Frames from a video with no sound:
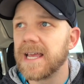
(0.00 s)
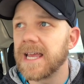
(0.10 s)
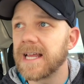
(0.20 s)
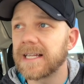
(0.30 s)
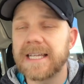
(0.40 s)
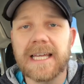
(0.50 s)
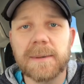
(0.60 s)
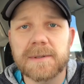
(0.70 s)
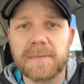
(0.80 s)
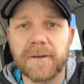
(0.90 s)
it
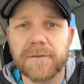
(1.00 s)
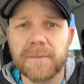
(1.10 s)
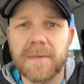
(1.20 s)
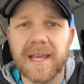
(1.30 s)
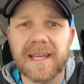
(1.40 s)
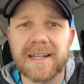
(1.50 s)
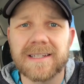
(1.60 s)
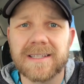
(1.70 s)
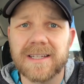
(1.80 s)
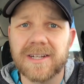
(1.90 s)
keeps me from making
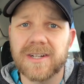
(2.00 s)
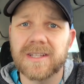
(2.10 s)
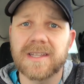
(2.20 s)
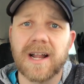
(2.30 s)
decisions